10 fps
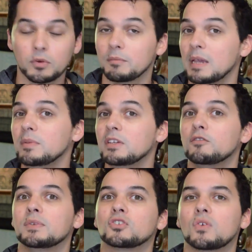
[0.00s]
or maybe
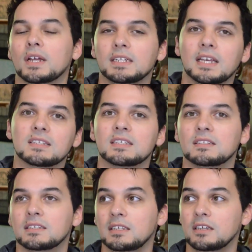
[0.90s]
you've been trying to get
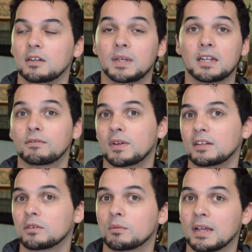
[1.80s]
a
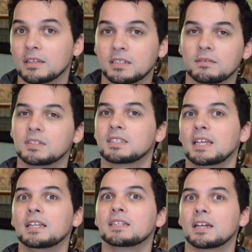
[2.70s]
friend or a relative to
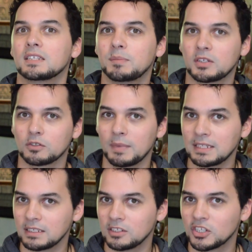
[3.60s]
send a special
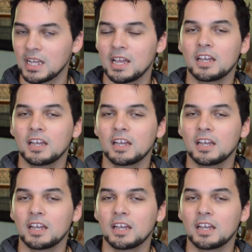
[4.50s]
message,